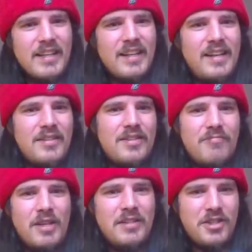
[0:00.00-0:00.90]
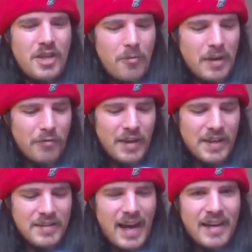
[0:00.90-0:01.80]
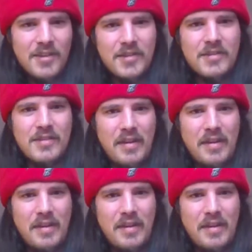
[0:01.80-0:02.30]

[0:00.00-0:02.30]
He didn't really show anything in Dallas.